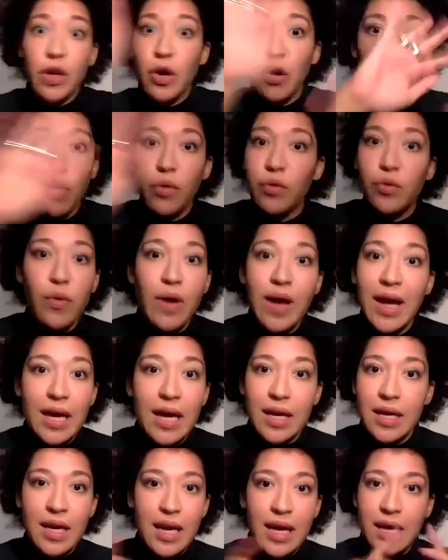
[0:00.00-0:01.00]
our own
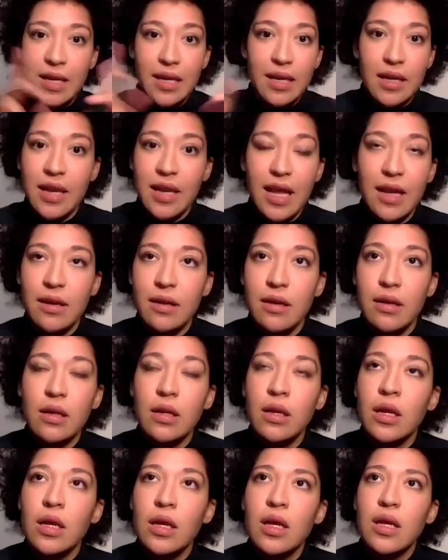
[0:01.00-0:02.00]
way and and
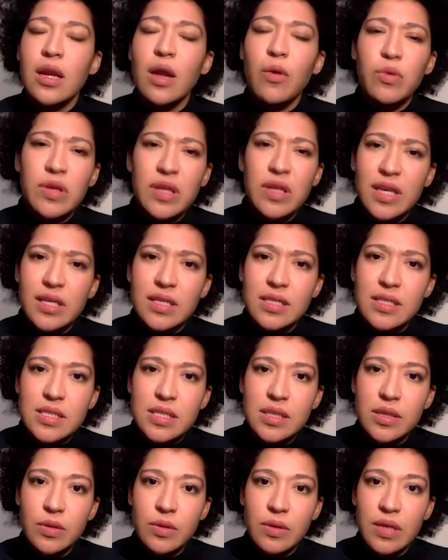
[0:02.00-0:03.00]
not really
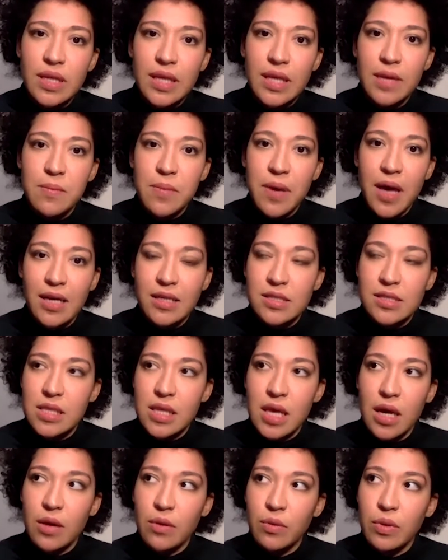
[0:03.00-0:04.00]
considering the impact
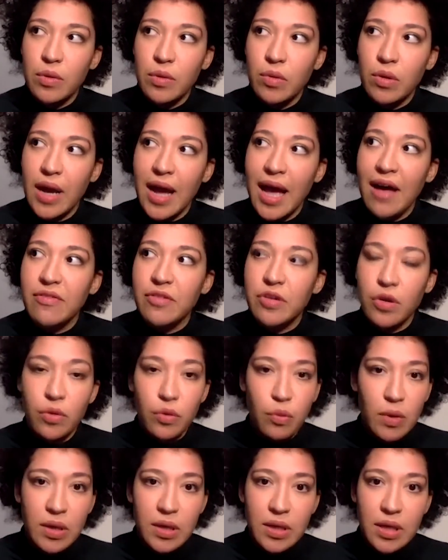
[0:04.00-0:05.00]
that we were having on
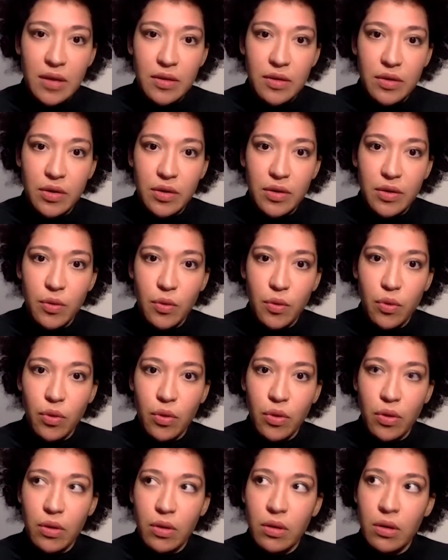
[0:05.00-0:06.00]
one another
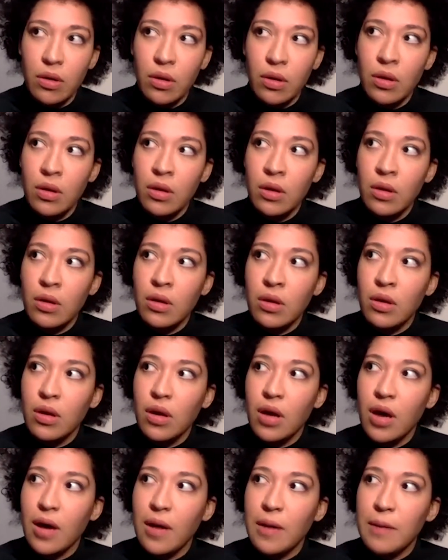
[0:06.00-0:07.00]
or
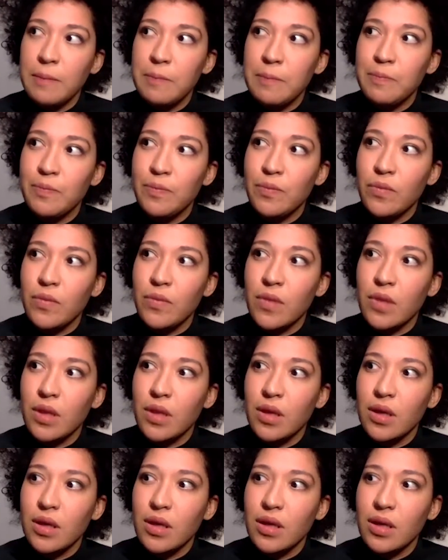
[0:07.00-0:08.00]
um,
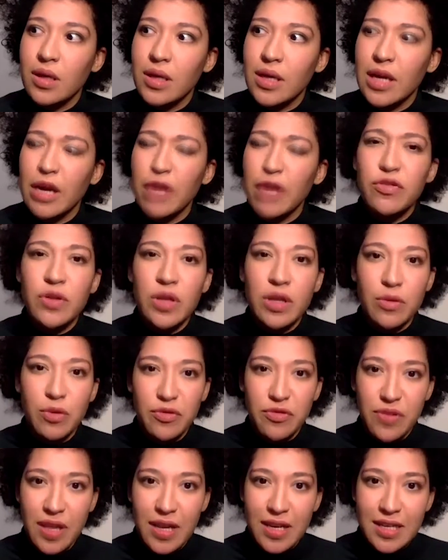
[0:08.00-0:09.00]
carefully
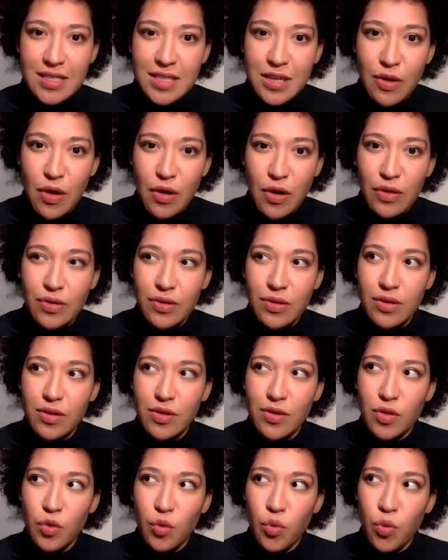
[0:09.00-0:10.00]
reflecting on
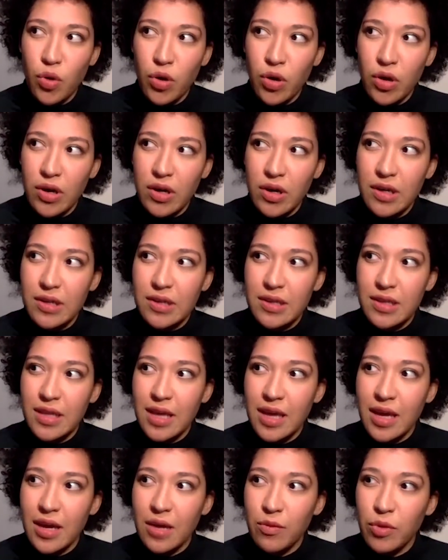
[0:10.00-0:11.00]
the work
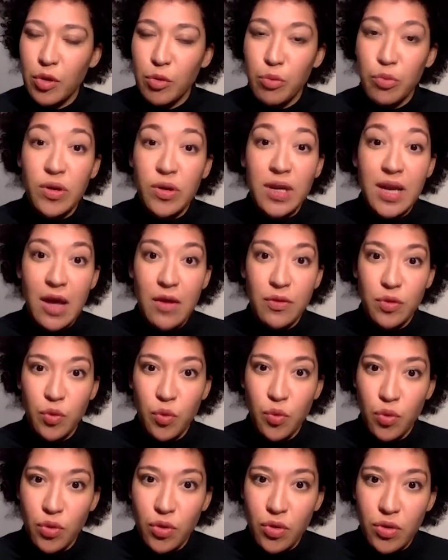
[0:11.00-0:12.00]
that we were putting out in the
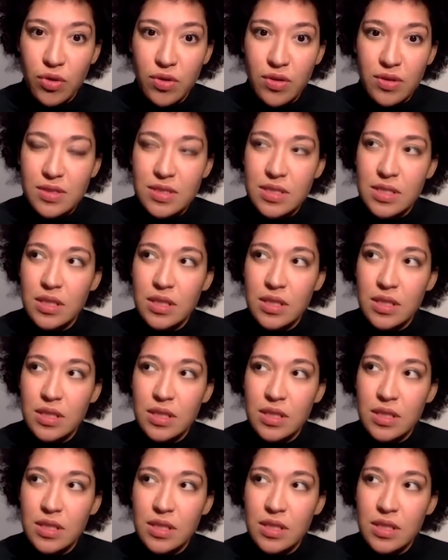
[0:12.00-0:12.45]
world